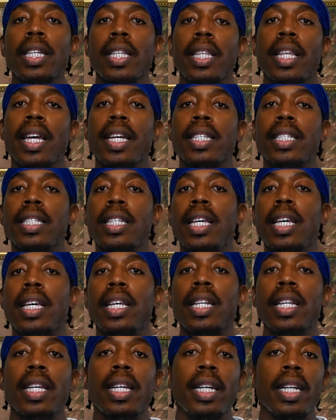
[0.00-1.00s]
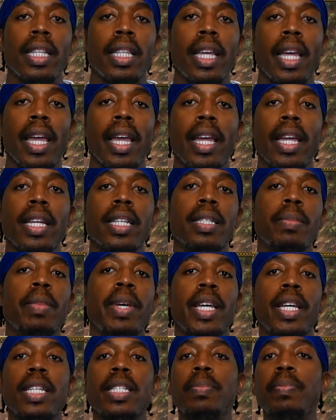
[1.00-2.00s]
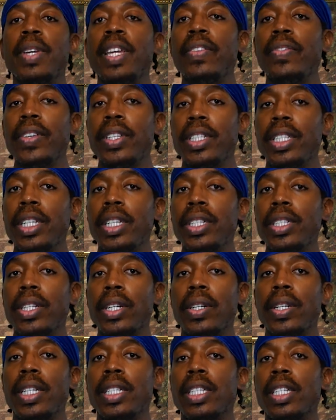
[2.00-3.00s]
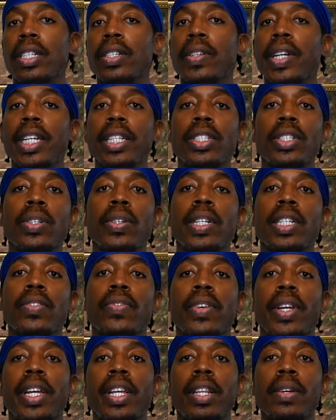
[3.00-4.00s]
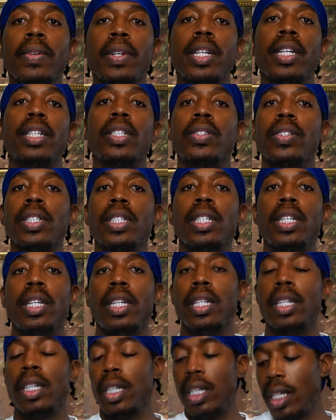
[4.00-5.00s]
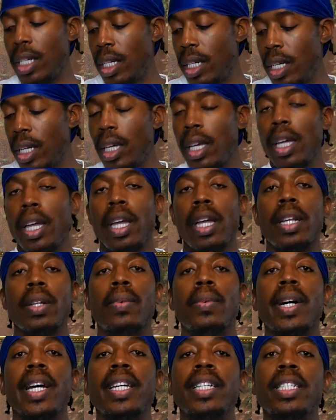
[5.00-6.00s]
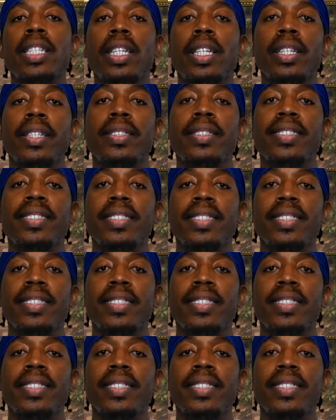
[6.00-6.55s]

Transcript: That said, the Hanes Man's Beefy t-shirt is a great choice for anyone interested in a white tee.